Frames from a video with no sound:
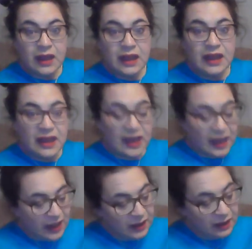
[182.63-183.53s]

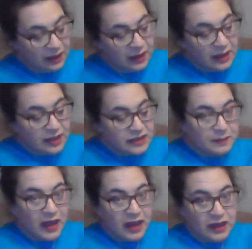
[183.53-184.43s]
line,
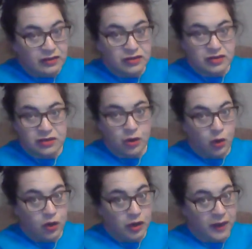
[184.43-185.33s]
spiders
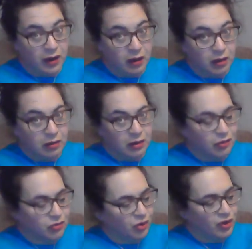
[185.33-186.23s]
or a bear
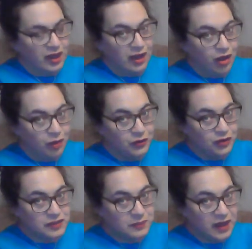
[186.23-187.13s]
crawling up your
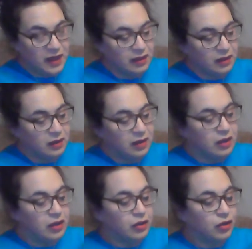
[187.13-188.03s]
spine.
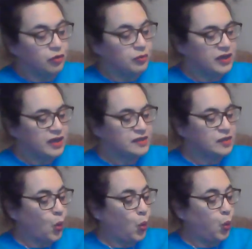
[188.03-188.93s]
Cool breeze,
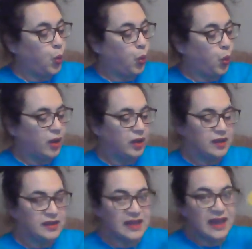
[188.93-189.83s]

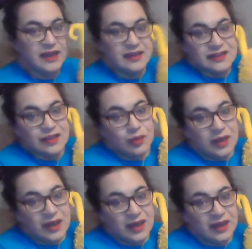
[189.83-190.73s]
tight
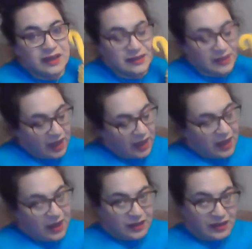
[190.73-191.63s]
squeeze.
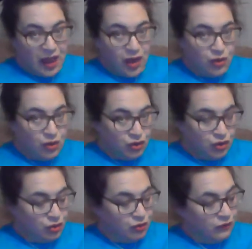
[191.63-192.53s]
Now
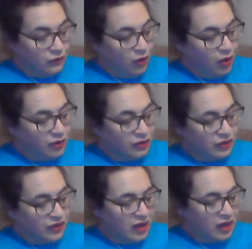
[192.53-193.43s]
you've got
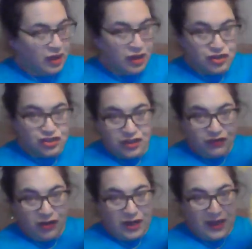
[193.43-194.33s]
the
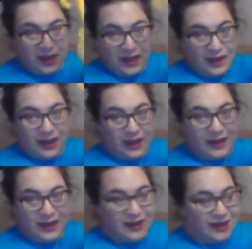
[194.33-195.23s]

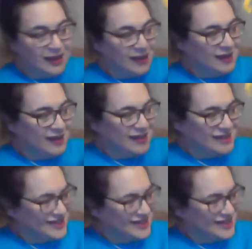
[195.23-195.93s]
shiveries.